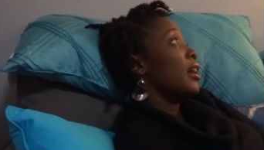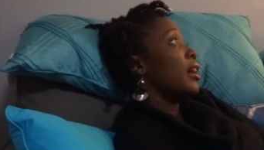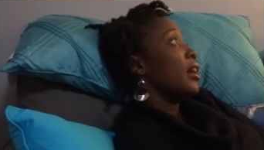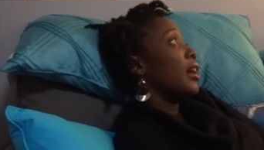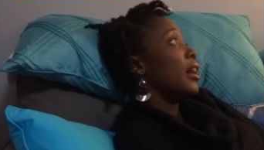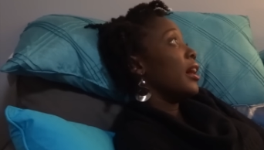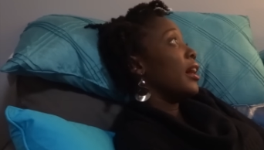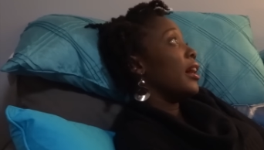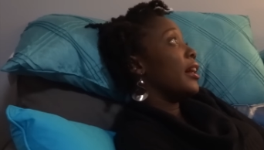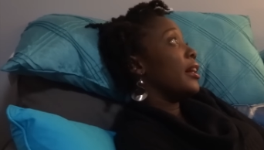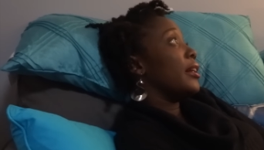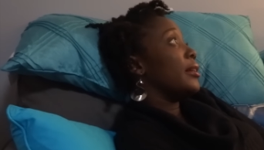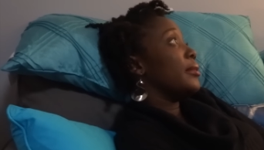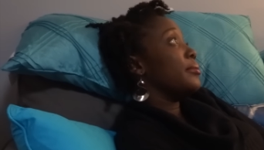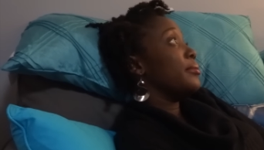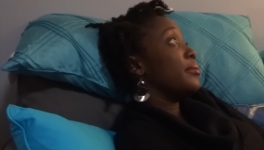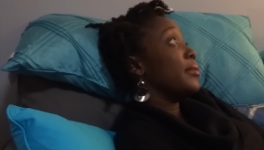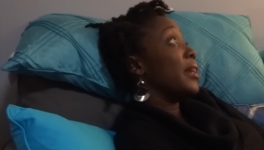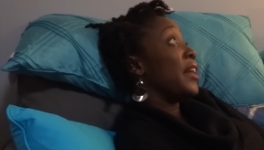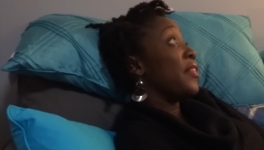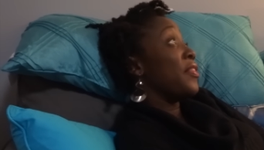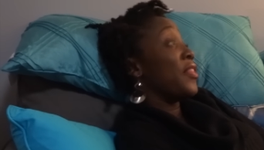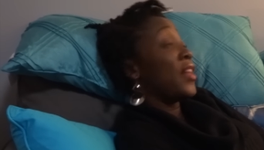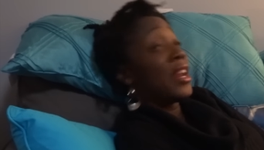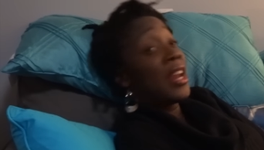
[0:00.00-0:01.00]
Um,
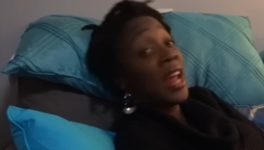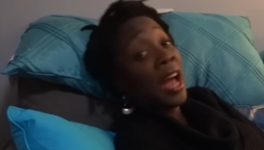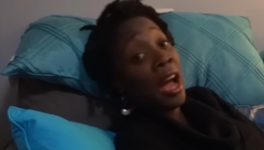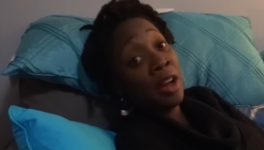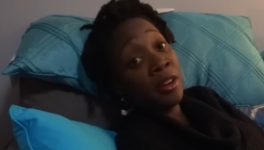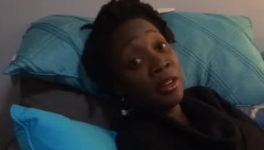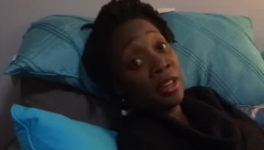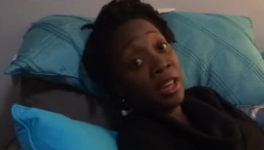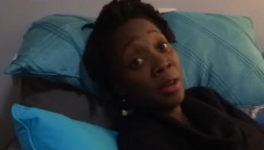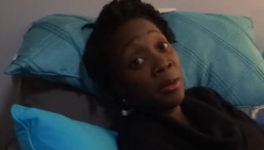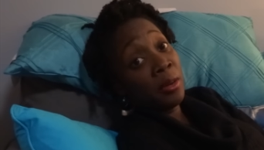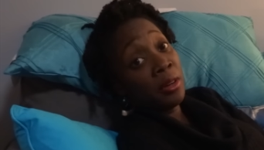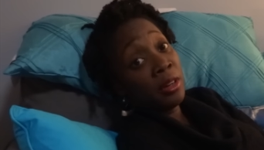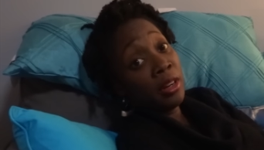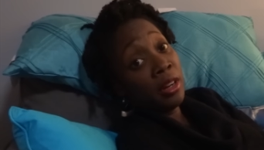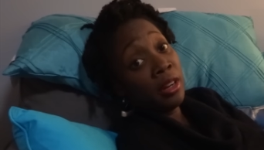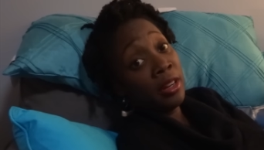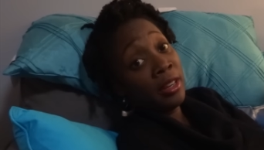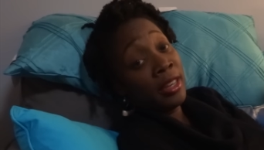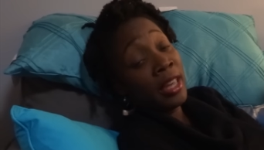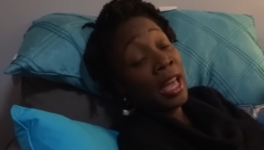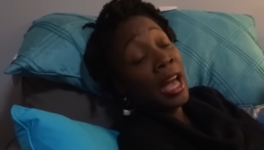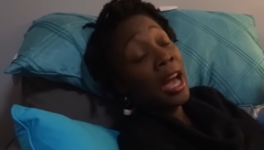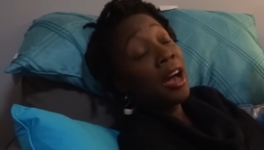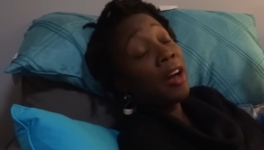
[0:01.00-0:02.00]
and then how to
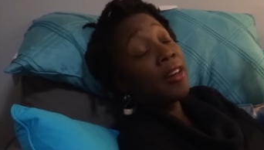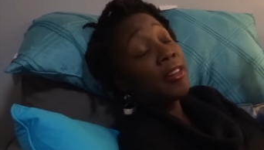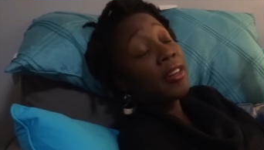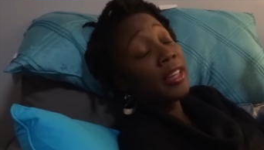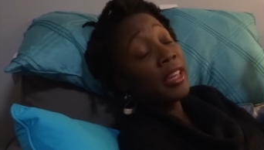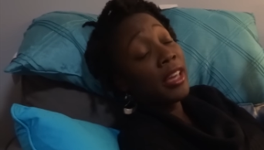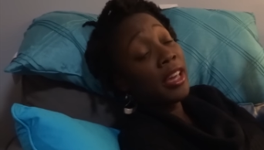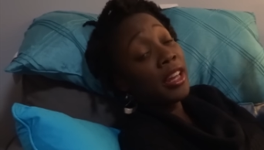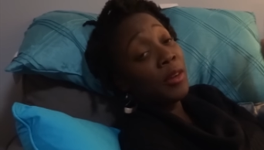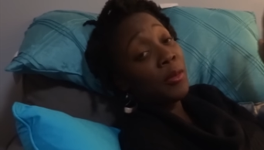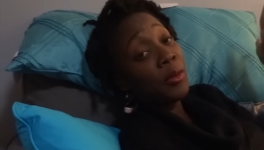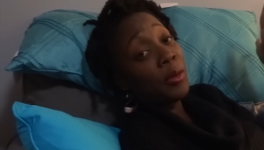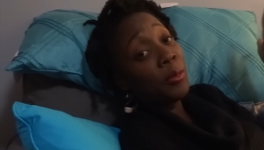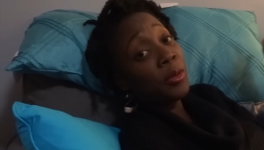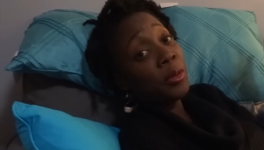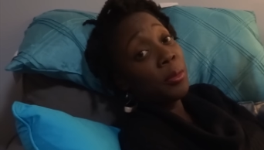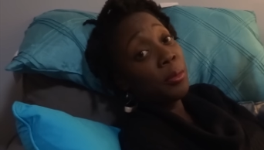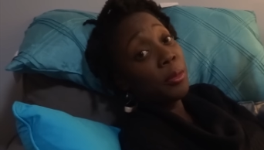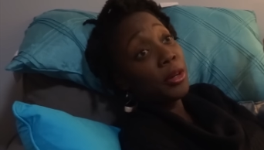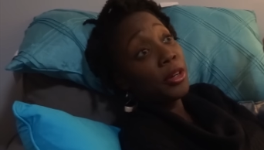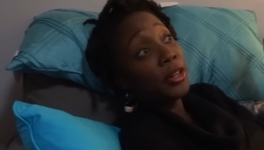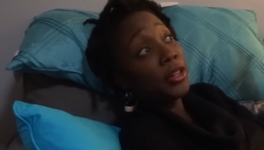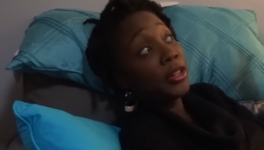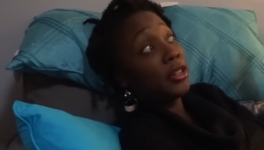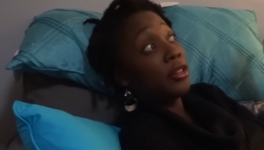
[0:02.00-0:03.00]
get how to get away with
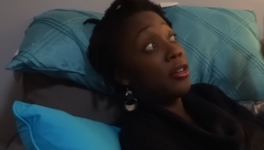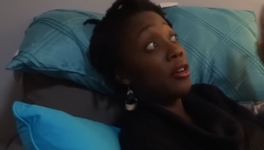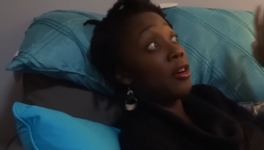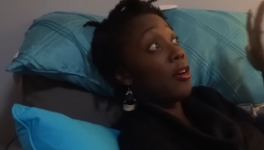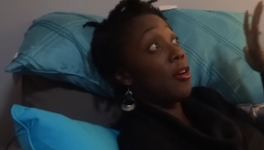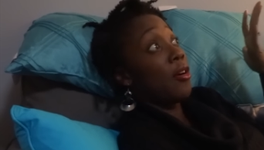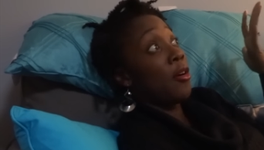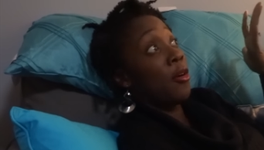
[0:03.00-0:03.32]
murder.